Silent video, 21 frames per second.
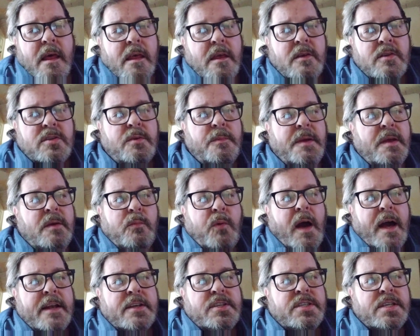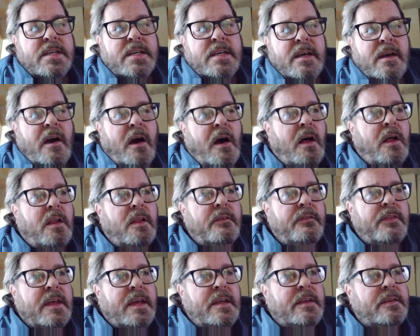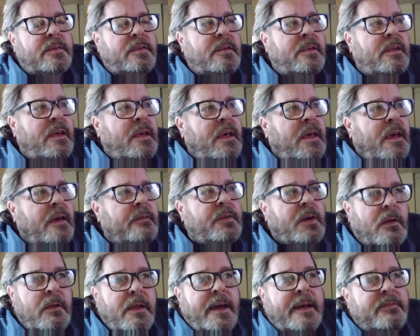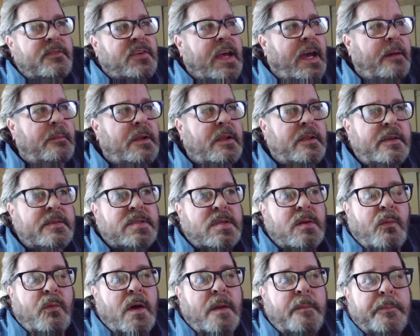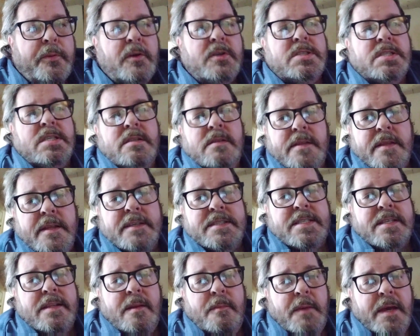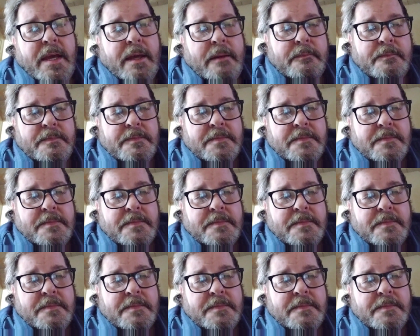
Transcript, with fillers: You should be watching all of these. You only have time to listen to one person. Listen to me.